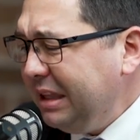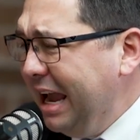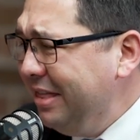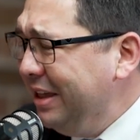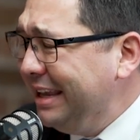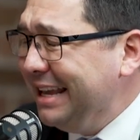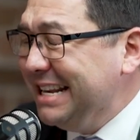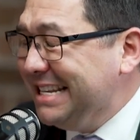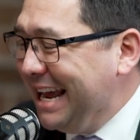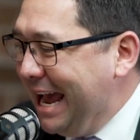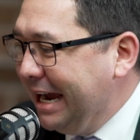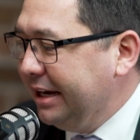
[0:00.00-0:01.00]
I think in
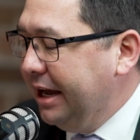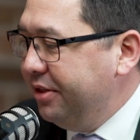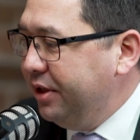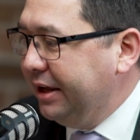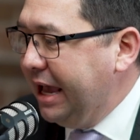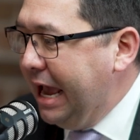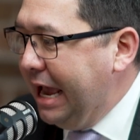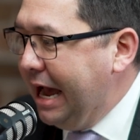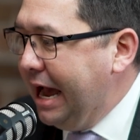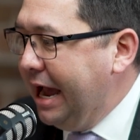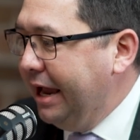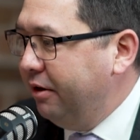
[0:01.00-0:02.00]
tech, I think AI